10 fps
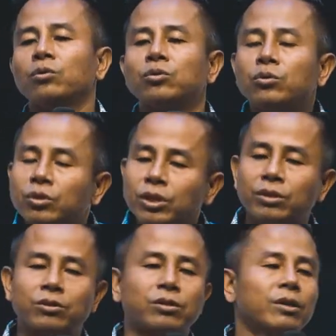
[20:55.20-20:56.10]
to
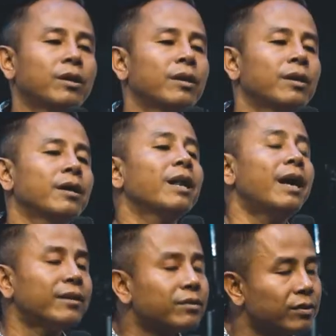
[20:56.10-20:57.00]
teach
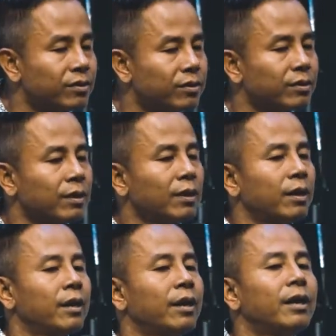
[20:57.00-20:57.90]
classes,
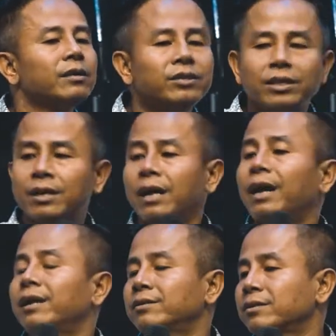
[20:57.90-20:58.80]
LG
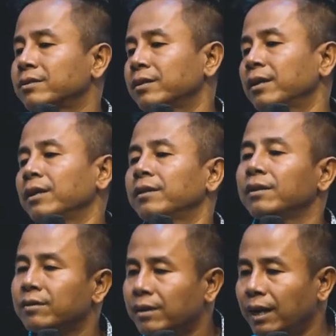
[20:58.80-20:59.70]
class,
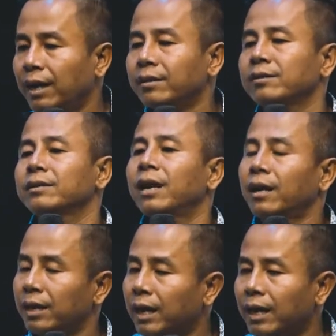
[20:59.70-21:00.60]
this class and
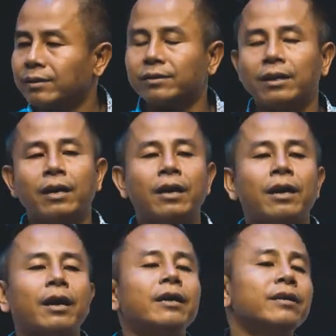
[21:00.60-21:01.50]
that class.
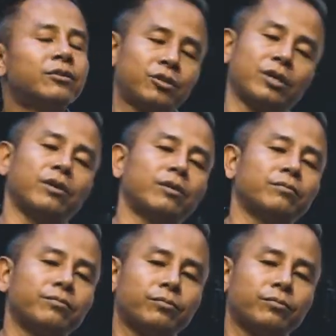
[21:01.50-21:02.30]
And this year,